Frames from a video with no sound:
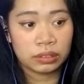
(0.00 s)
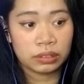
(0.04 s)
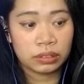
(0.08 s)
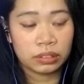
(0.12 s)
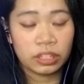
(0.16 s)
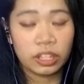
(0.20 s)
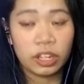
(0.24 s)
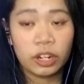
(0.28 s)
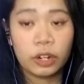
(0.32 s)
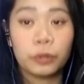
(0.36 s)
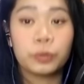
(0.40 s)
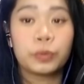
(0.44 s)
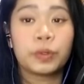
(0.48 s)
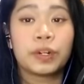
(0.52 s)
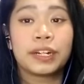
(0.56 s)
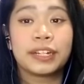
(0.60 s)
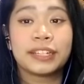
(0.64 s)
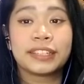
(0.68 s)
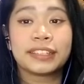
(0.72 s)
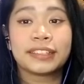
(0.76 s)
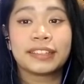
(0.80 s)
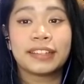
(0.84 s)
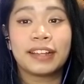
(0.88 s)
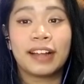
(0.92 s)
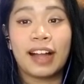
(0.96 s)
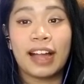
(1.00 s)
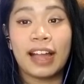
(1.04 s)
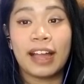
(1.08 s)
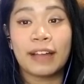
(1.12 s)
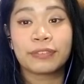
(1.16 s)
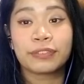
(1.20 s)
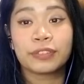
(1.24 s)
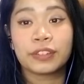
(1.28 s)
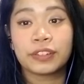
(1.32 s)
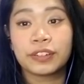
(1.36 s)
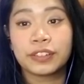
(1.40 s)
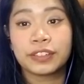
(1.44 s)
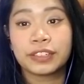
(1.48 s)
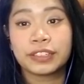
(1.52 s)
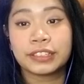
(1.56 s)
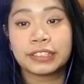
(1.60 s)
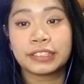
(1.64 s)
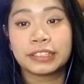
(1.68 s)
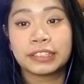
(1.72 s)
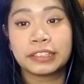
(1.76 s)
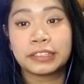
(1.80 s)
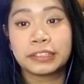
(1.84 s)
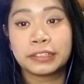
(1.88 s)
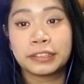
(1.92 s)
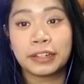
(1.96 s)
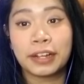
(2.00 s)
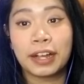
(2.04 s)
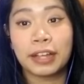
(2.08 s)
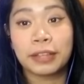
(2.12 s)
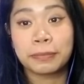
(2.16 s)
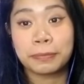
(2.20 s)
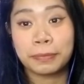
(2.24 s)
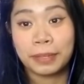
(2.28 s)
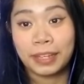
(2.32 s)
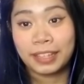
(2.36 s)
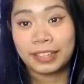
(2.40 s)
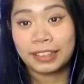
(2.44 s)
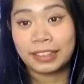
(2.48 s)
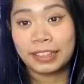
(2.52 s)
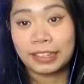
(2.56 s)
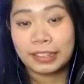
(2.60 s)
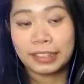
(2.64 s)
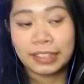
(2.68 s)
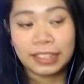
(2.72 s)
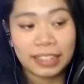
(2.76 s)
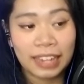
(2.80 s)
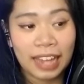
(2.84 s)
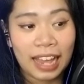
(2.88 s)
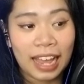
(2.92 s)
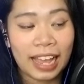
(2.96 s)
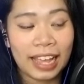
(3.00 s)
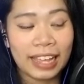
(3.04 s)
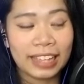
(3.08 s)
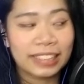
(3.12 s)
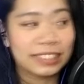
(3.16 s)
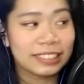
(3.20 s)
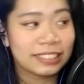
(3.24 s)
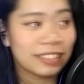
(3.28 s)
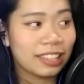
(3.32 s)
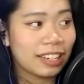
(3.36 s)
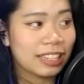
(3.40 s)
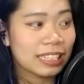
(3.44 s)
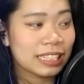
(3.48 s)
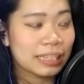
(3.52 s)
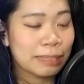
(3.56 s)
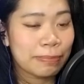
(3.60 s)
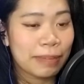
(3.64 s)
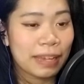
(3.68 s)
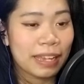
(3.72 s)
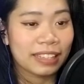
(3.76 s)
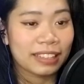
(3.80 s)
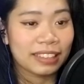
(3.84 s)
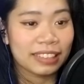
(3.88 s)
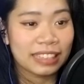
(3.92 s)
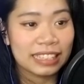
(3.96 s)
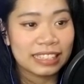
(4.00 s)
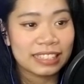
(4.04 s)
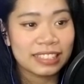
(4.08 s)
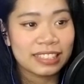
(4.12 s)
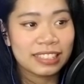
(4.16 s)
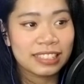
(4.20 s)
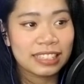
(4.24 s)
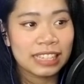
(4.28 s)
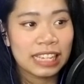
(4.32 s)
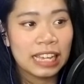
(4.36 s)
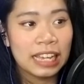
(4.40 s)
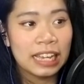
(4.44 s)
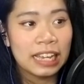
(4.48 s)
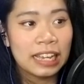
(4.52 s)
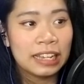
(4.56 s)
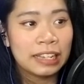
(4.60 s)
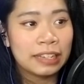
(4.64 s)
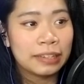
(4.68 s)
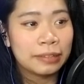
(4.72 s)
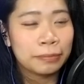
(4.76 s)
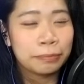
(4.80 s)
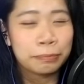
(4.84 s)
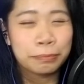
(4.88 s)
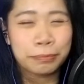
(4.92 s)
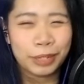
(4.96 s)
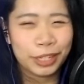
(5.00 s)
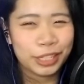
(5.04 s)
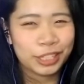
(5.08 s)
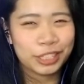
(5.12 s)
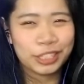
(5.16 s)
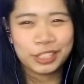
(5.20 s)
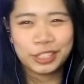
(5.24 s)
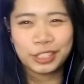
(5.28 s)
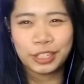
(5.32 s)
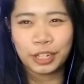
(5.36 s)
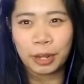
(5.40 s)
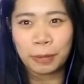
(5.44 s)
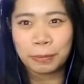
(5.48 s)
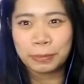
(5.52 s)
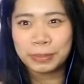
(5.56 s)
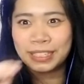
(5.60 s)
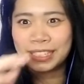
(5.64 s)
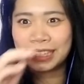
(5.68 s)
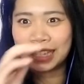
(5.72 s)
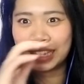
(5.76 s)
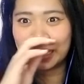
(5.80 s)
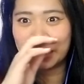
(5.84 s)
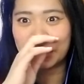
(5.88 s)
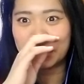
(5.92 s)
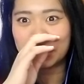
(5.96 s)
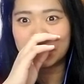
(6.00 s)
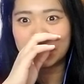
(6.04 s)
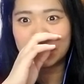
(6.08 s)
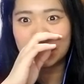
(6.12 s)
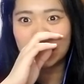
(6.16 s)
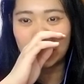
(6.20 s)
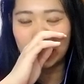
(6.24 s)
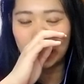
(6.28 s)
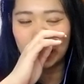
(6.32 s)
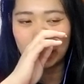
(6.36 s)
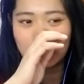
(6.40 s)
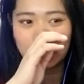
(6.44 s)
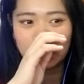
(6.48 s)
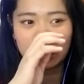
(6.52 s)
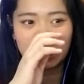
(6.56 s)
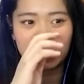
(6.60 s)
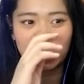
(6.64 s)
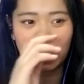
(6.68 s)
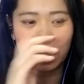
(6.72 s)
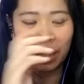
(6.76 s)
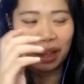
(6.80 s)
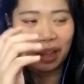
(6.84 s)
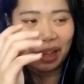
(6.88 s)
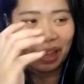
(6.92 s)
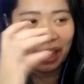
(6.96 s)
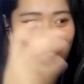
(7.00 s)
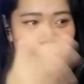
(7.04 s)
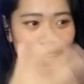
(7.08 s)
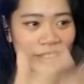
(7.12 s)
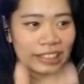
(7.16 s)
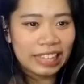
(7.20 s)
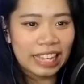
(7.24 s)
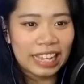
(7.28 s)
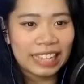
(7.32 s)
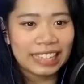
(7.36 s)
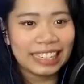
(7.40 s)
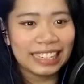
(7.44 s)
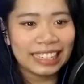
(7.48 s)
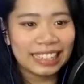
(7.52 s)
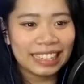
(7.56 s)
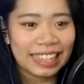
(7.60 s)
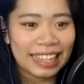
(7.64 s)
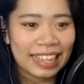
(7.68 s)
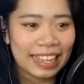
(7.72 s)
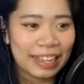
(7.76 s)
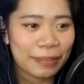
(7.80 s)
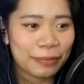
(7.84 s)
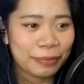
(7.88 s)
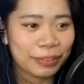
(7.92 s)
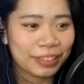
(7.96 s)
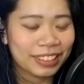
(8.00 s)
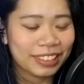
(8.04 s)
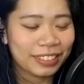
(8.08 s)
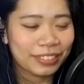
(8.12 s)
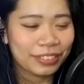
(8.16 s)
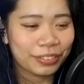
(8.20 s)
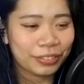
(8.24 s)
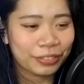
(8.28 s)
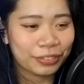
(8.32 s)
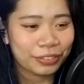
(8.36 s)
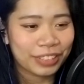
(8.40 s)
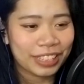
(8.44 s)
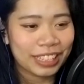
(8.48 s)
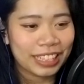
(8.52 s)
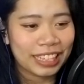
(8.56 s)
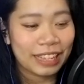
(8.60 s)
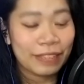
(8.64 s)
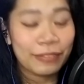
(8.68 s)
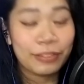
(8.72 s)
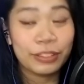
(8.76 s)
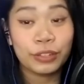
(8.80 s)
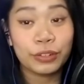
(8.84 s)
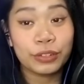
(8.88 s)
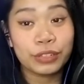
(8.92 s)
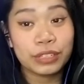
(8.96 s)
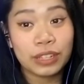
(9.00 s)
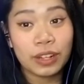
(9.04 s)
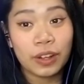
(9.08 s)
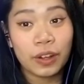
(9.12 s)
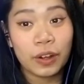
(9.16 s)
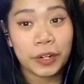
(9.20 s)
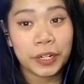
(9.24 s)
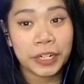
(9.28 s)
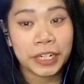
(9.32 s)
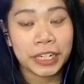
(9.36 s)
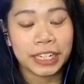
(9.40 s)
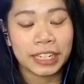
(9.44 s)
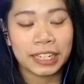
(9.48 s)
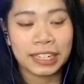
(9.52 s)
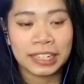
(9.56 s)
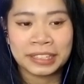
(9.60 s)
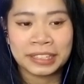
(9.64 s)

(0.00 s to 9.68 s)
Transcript: You know what? I have to admit that I did not expect this much jump scares in a dating game. What the frick? Even though it's horror.